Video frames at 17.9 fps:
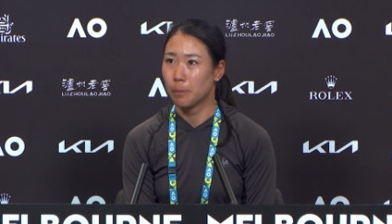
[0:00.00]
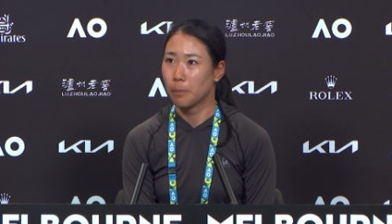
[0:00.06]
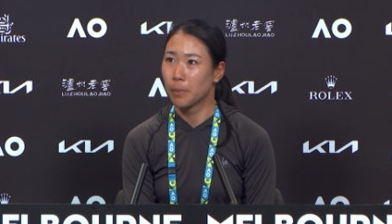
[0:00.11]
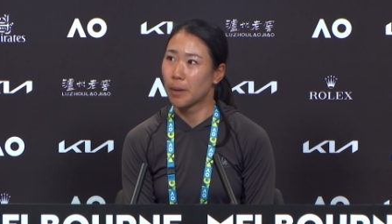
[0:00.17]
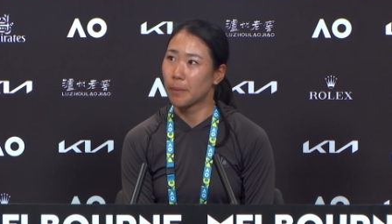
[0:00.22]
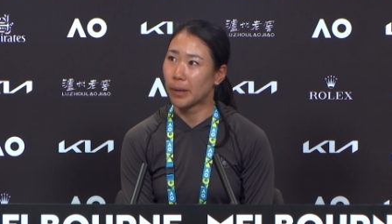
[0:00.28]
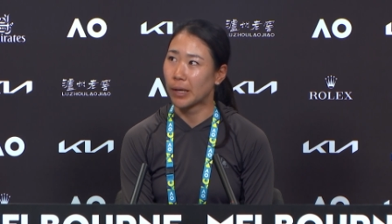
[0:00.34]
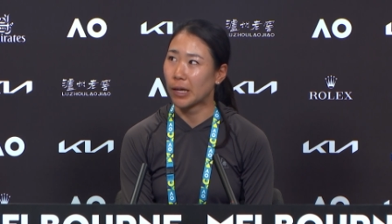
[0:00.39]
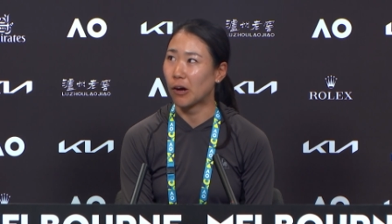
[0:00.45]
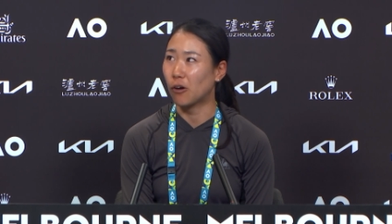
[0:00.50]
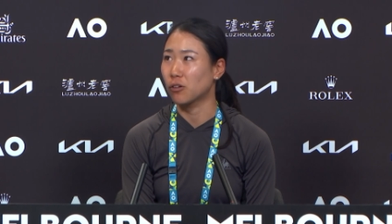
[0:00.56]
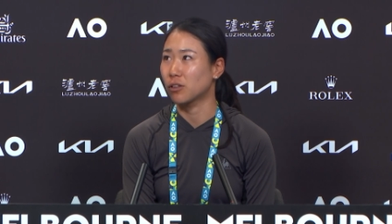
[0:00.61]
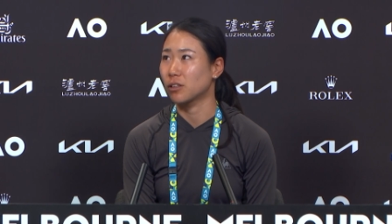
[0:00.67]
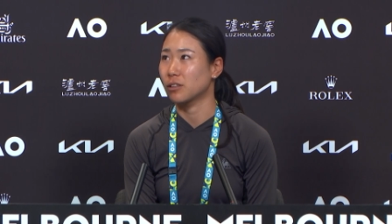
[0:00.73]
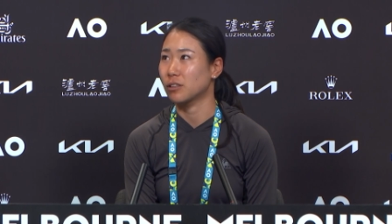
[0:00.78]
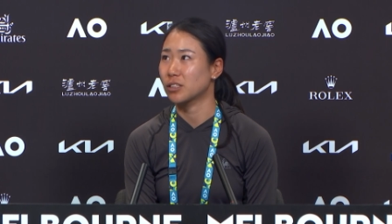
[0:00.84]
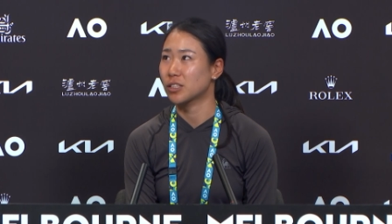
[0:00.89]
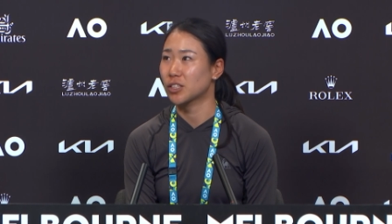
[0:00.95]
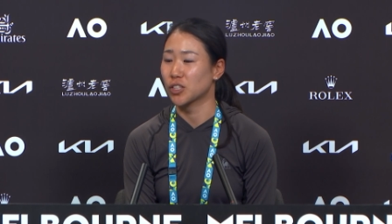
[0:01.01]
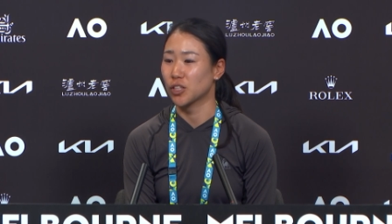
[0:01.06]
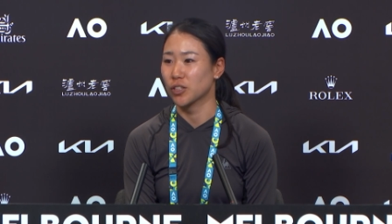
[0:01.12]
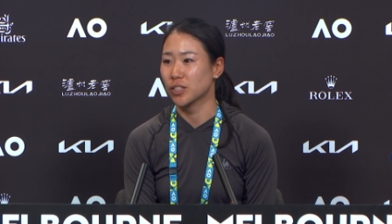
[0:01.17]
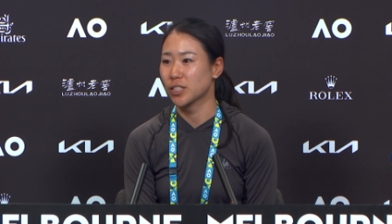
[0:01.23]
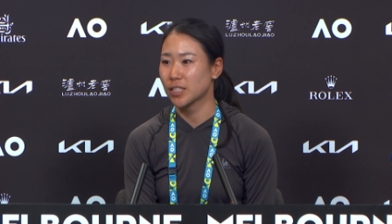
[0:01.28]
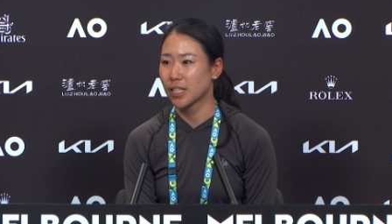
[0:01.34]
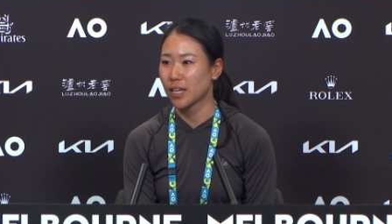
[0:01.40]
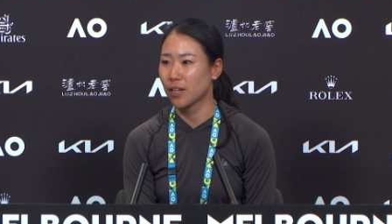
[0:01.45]
maybe on
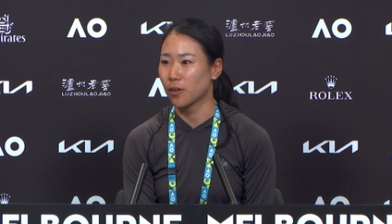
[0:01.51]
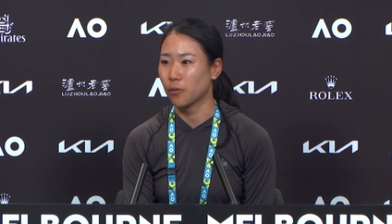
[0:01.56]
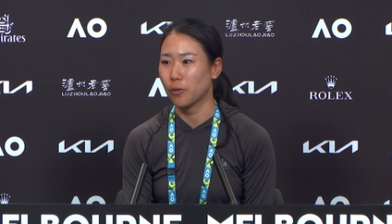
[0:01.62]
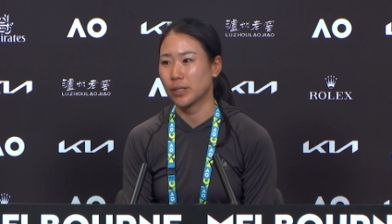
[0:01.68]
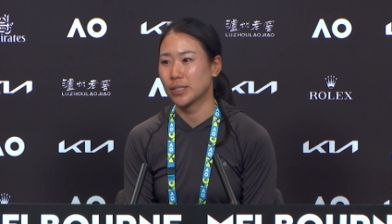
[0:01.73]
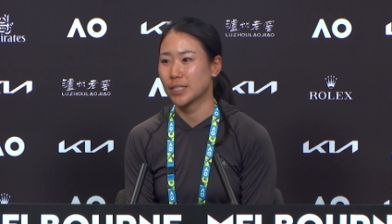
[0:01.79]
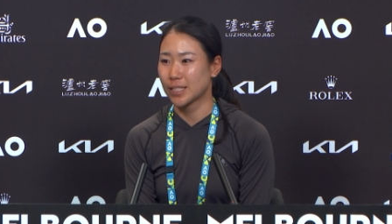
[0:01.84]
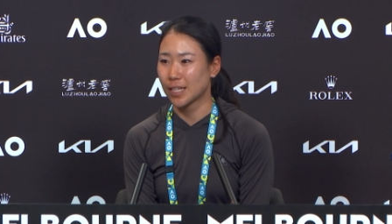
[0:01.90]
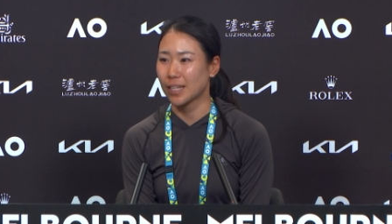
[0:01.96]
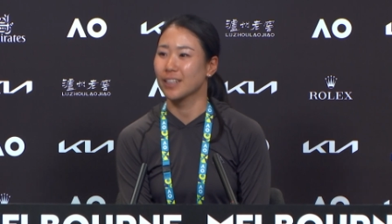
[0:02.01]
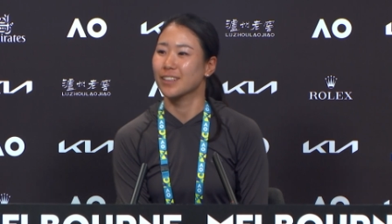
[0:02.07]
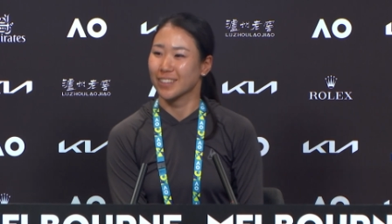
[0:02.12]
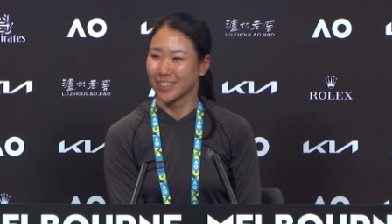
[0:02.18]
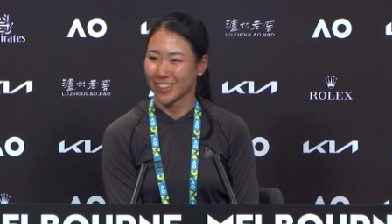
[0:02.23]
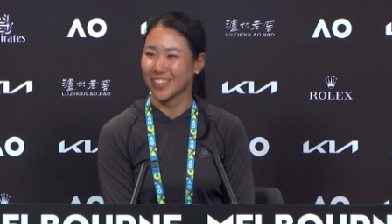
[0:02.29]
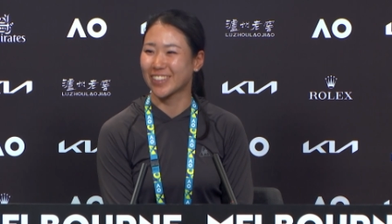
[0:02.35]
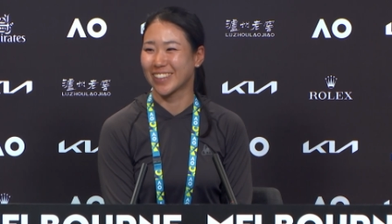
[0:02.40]
Thursday or Wednesday. So